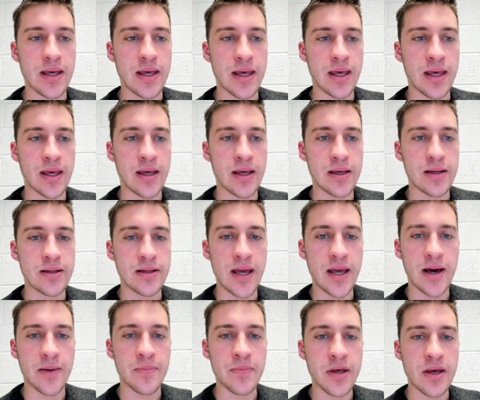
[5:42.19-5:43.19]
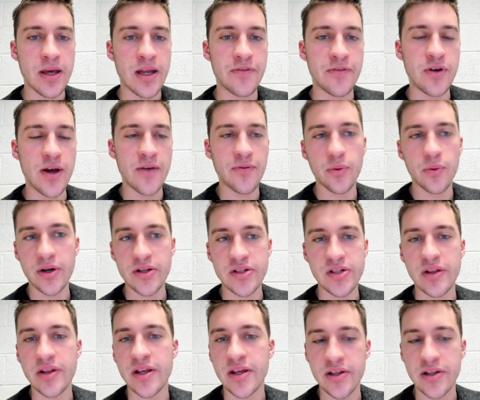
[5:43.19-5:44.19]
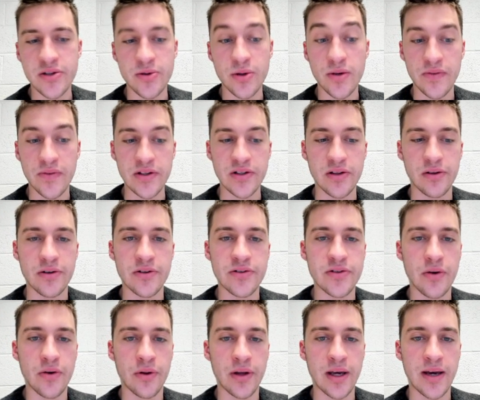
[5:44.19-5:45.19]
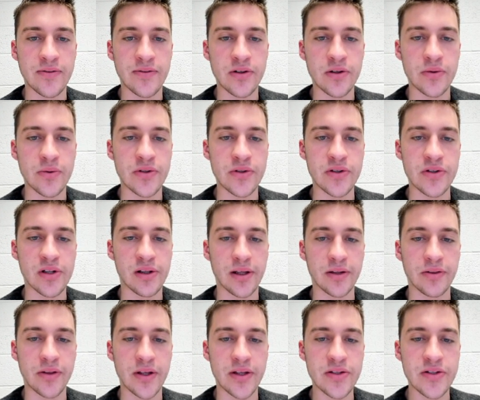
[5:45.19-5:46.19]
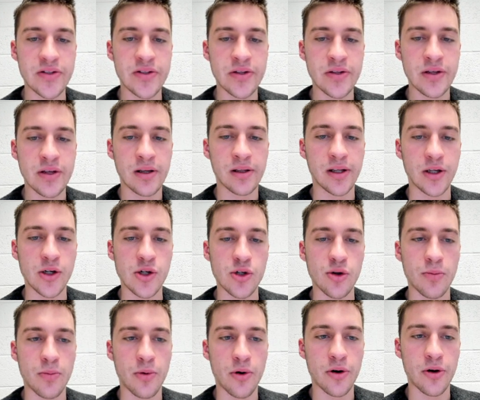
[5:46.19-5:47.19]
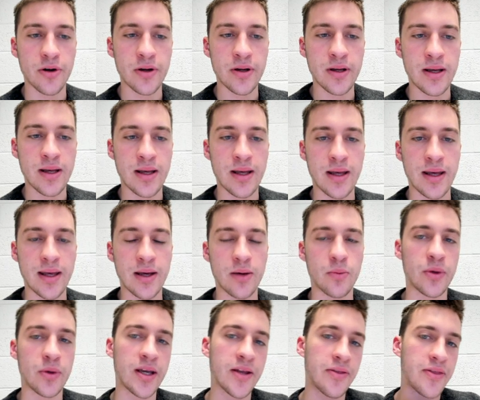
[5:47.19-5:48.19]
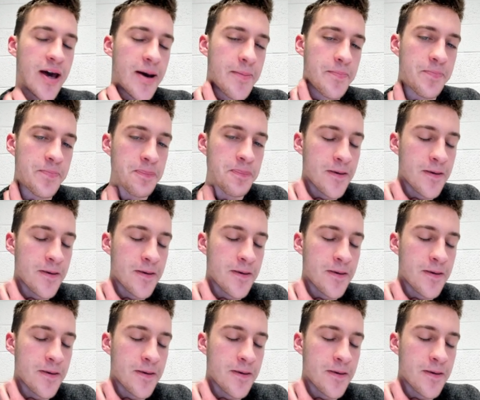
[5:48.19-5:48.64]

And yeah, and if you ever want to see the history of these alerts, all I have to do is just click this, click show more, and we get that.